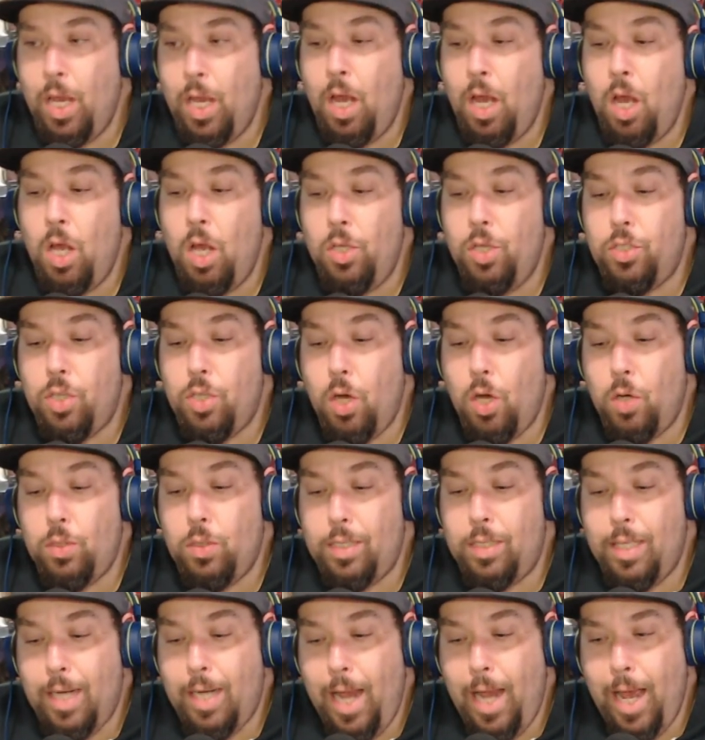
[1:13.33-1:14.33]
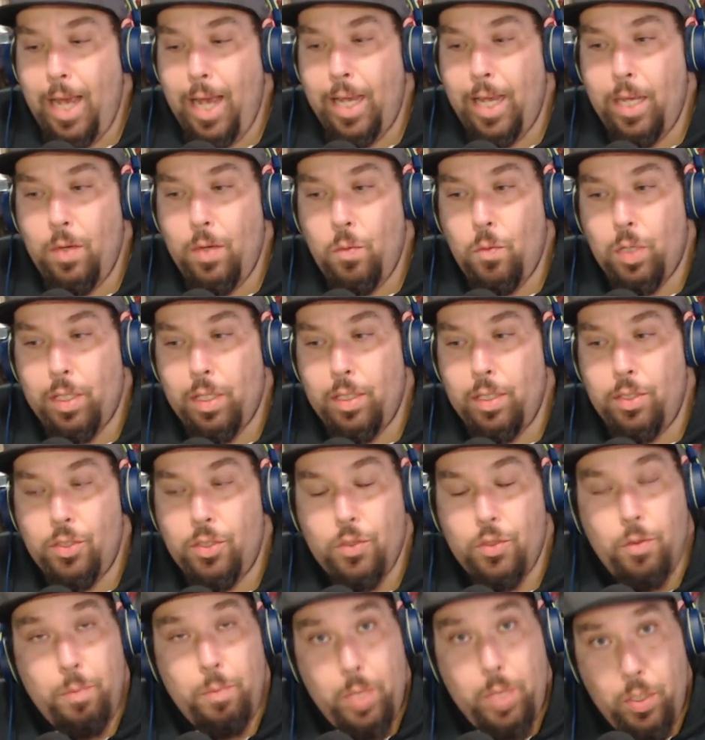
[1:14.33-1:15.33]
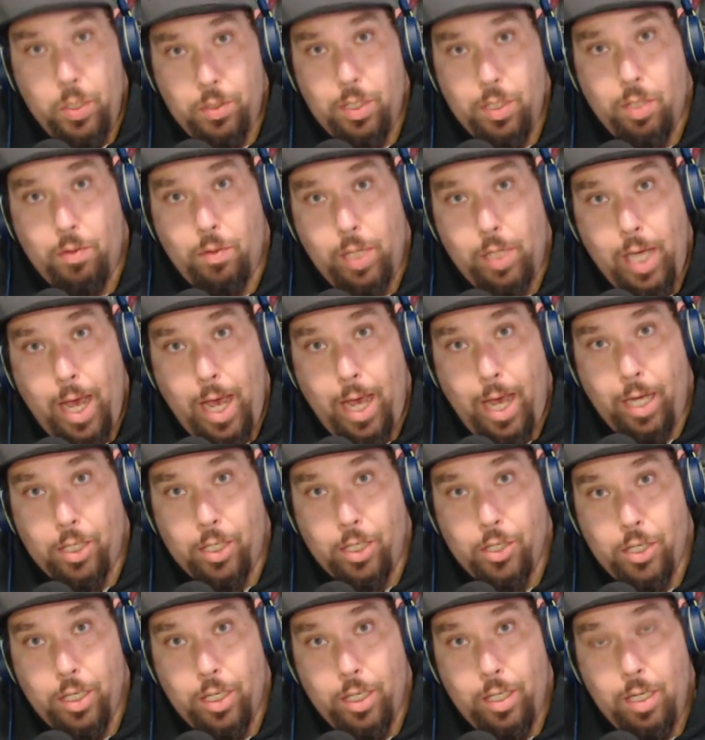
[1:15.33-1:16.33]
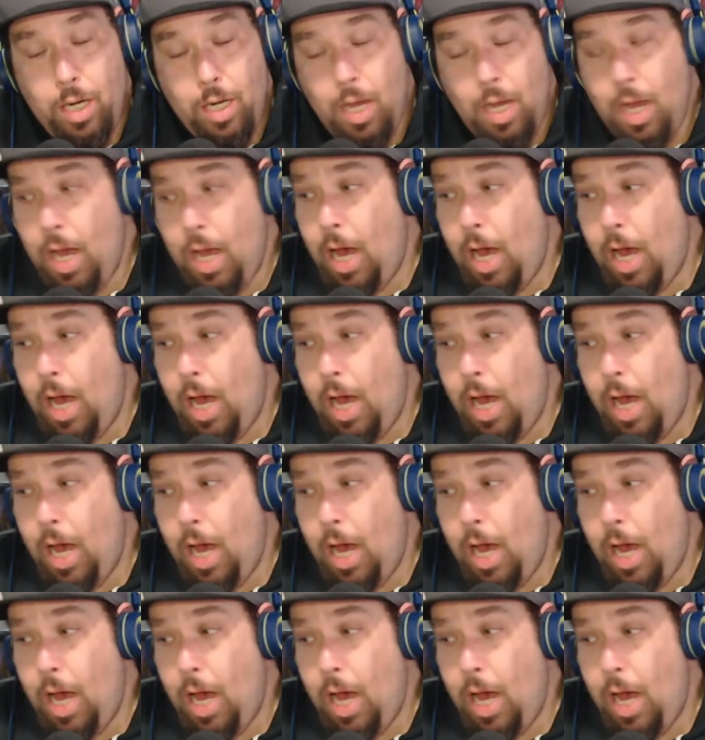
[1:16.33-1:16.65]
So today, we're going to do a music reaction.